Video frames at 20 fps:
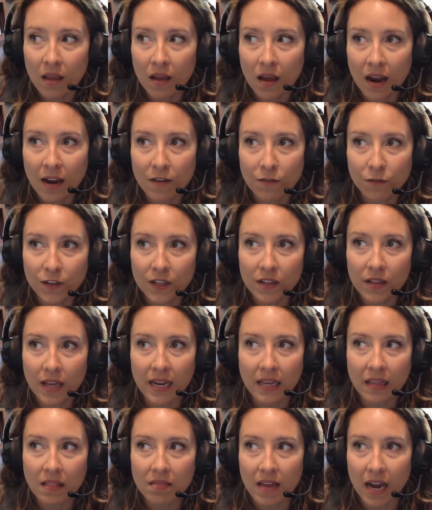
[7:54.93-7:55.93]
I feel
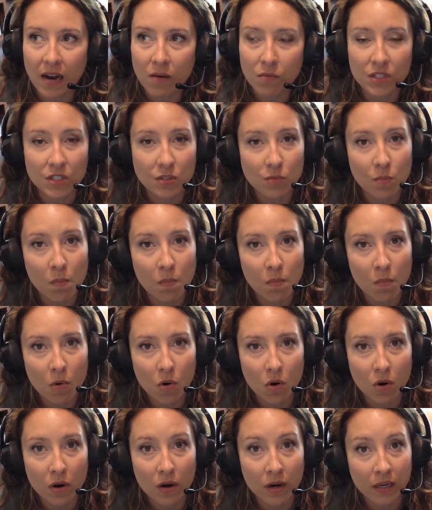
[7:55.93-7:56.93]
like that was
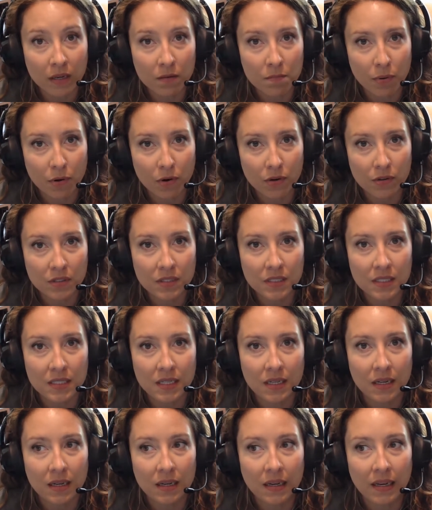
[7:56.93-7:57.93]
more important.
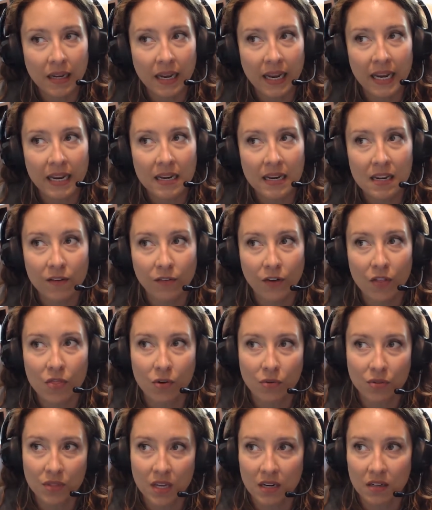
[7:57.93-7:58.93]
And even
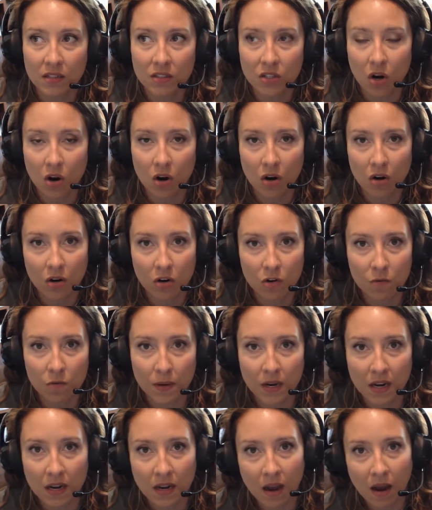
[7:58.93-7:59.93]
though things are
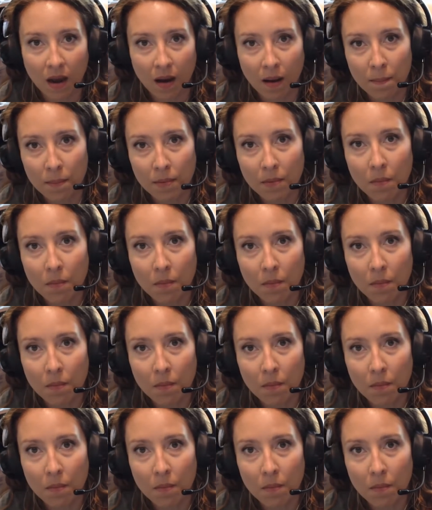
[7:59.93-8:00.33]
opening up